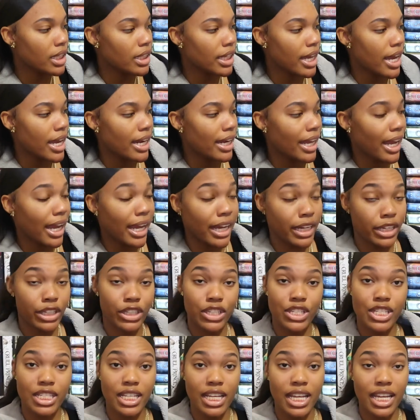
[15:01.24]
Lynn
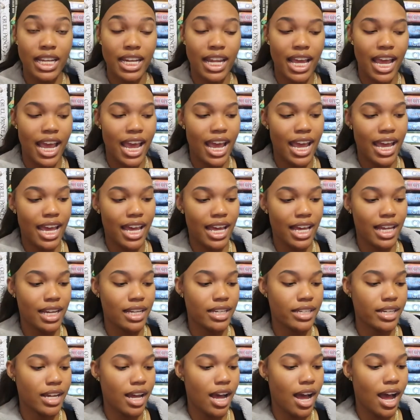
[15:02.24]
Anderson,
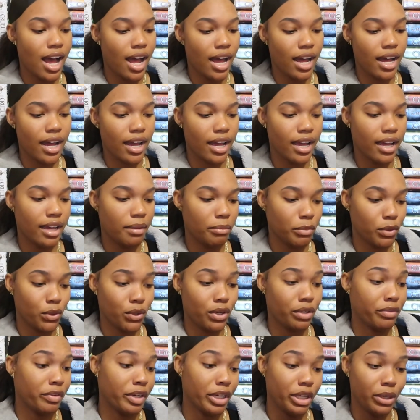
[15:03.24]
and I'm
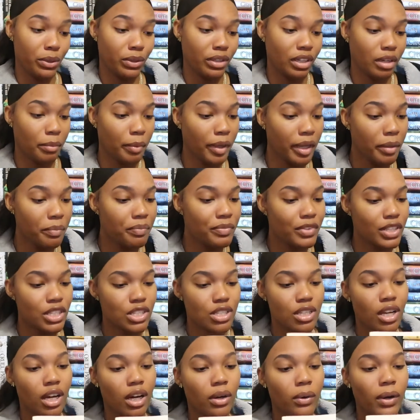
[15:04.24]
going to read you a little bit.
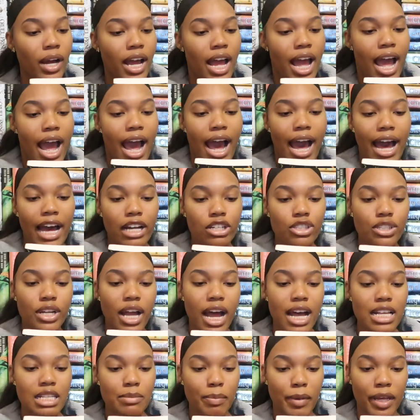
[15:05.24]
So, Audrey
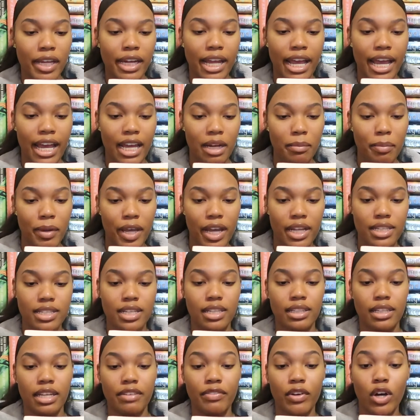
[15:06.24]
has been handpicked
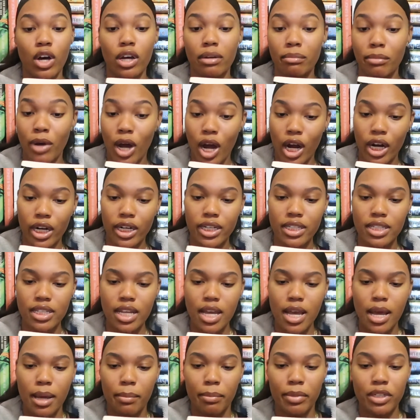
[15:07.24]
to live on Mars,
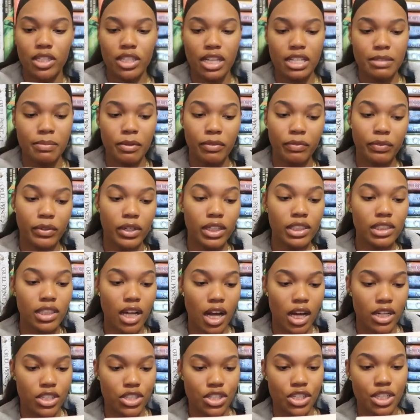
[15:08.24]
but just before
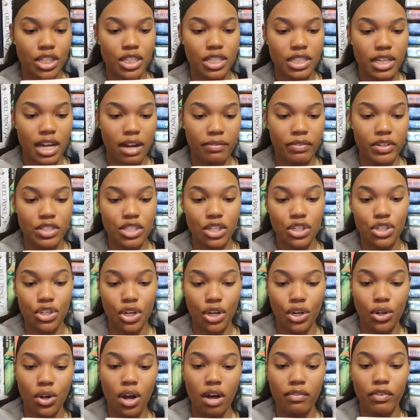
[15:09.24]
launch, she discovers the
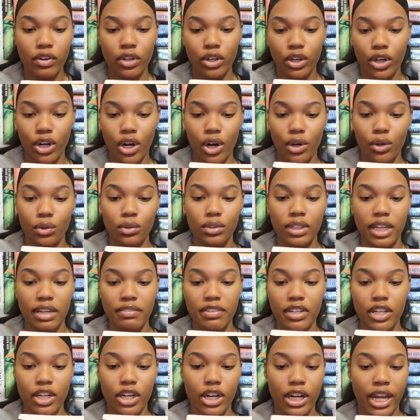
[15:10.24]
journal of a girl who
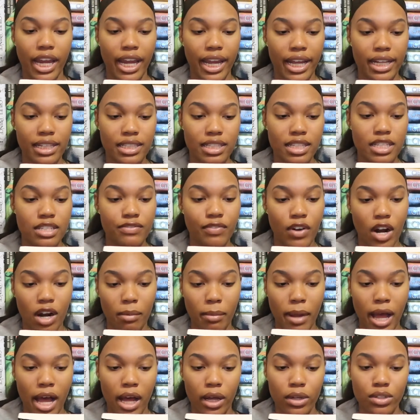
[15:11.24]
lived in her Kansas
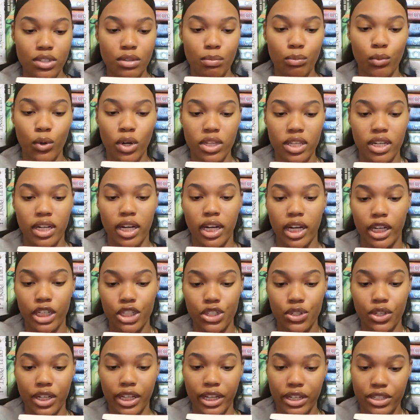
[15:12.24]
farmhouse more than
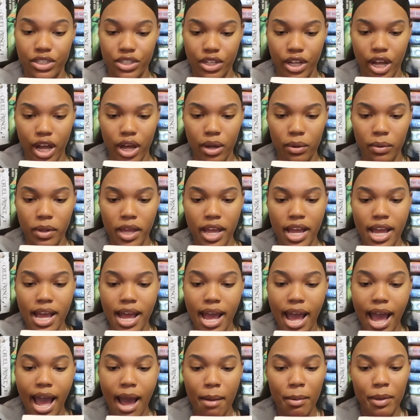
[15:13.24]
100 years ago,
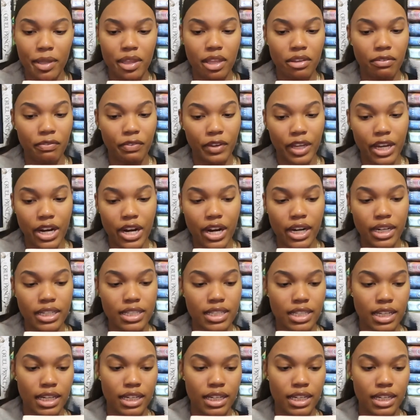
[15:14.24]
amid the fear and